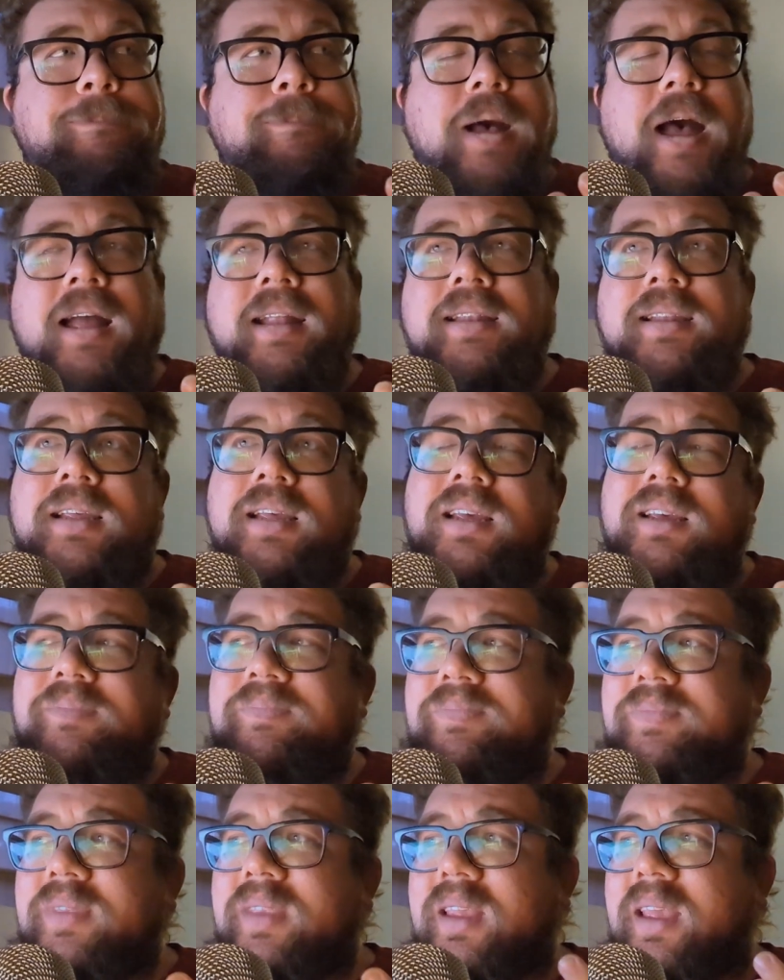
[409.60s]
but
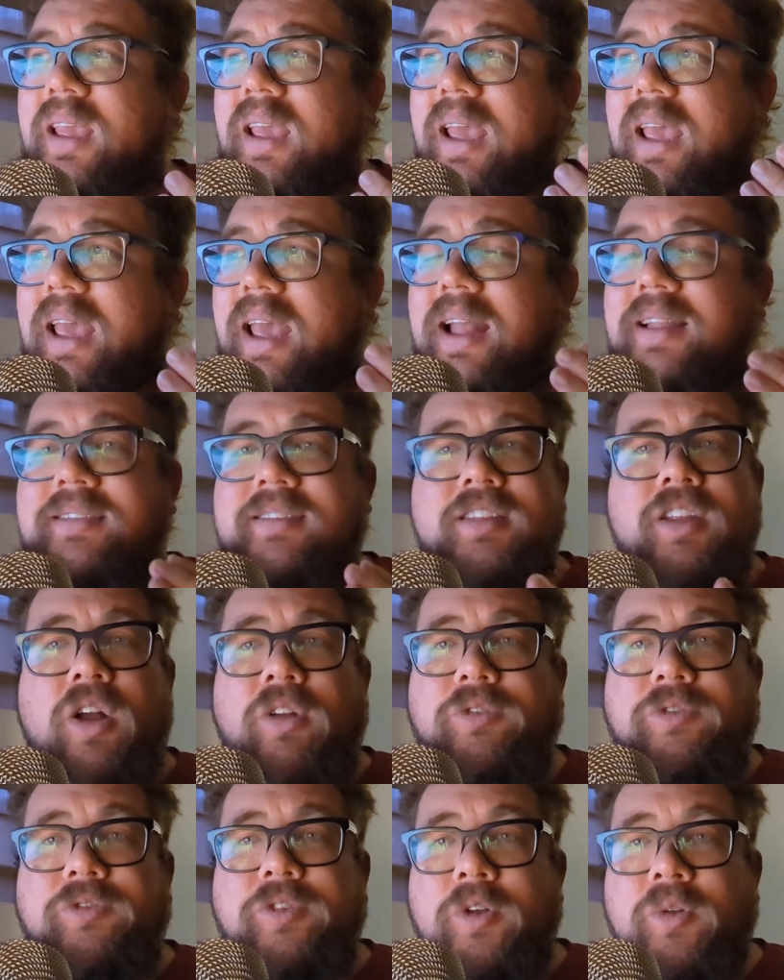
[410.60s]
it's
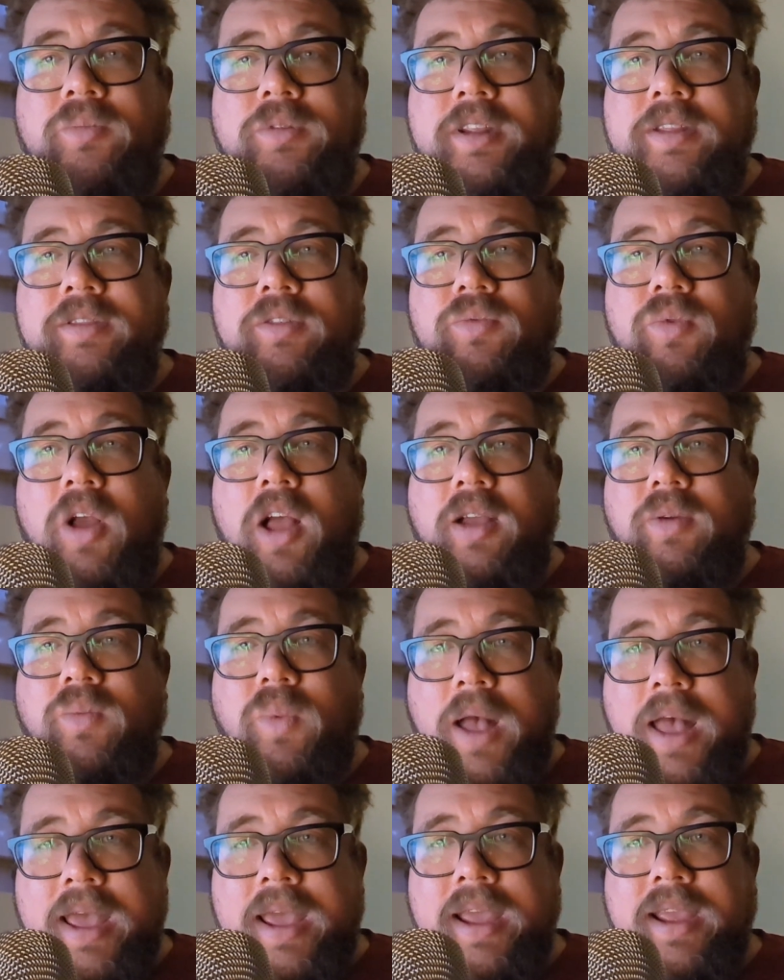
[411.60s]
not filmed in the right
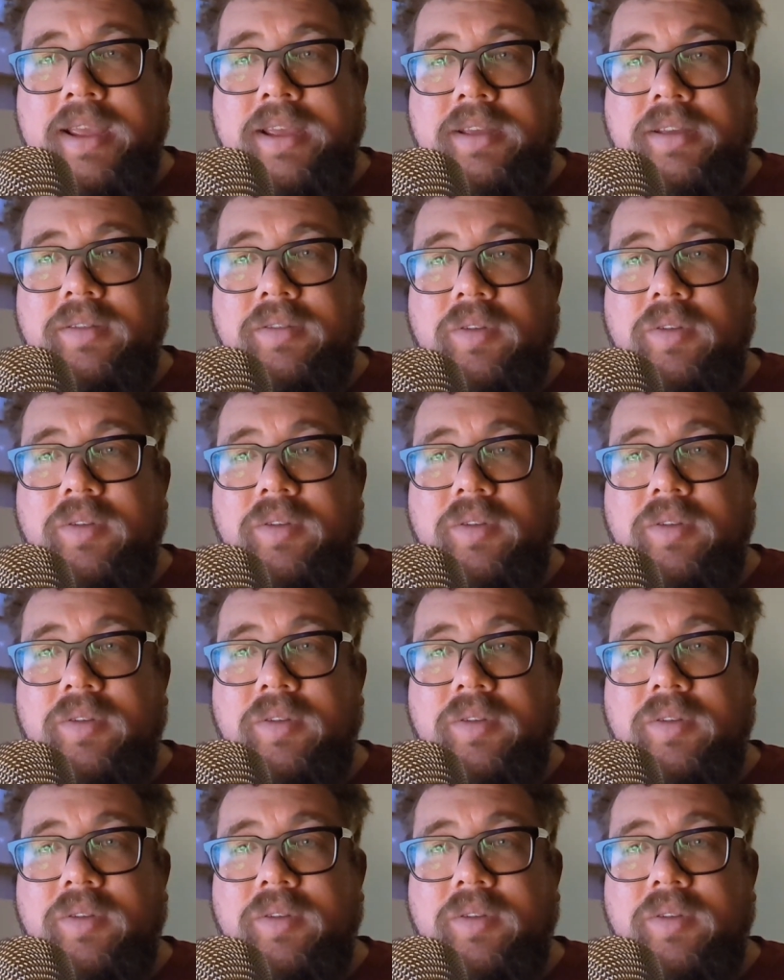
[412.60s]
way,